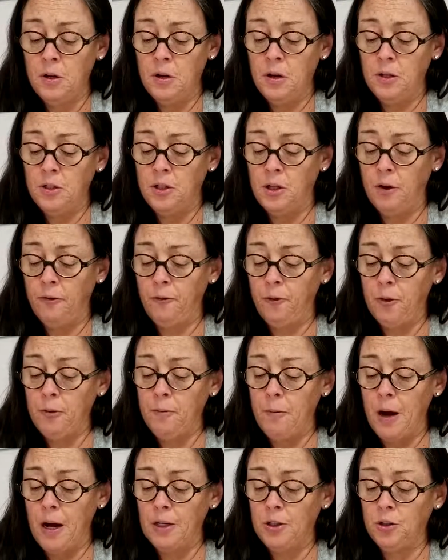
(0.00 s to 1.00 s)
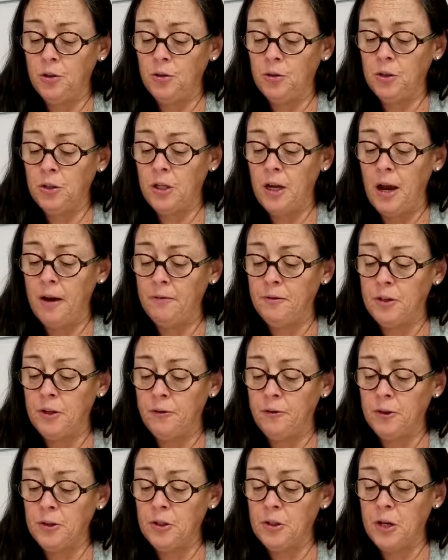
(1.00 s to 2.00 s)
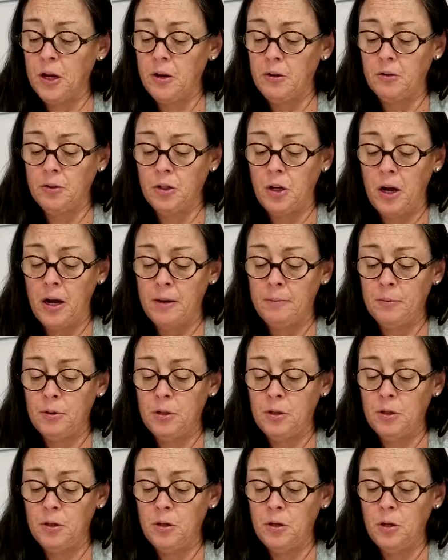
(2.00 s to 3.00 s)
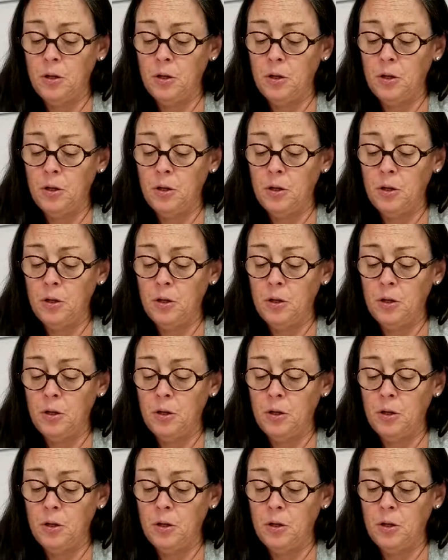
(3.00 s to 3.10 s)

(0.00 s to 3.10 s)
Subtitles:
Different modules have different cycle times,